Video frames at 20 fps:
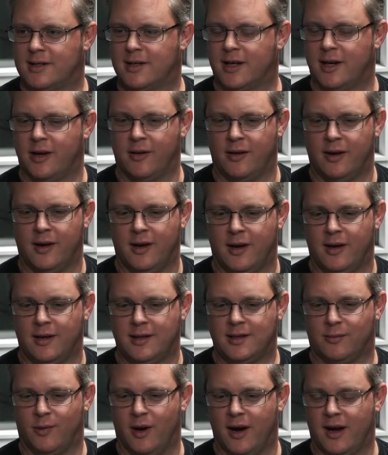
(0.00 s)
Two
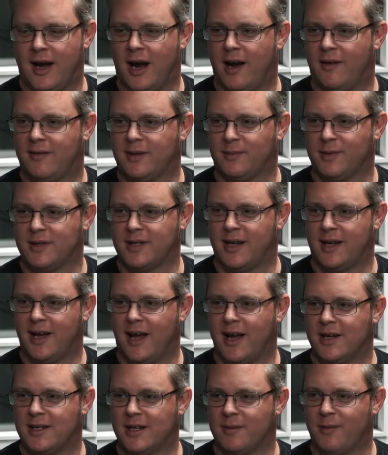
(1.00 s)
to work out if someone's
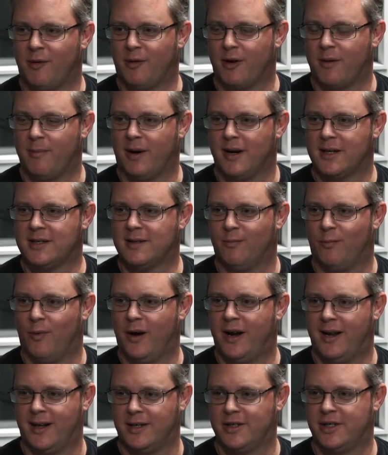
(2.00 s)
engaged. They might want to buy some
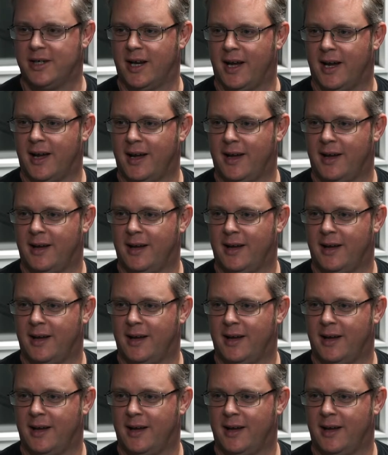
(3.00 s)
wedding shit.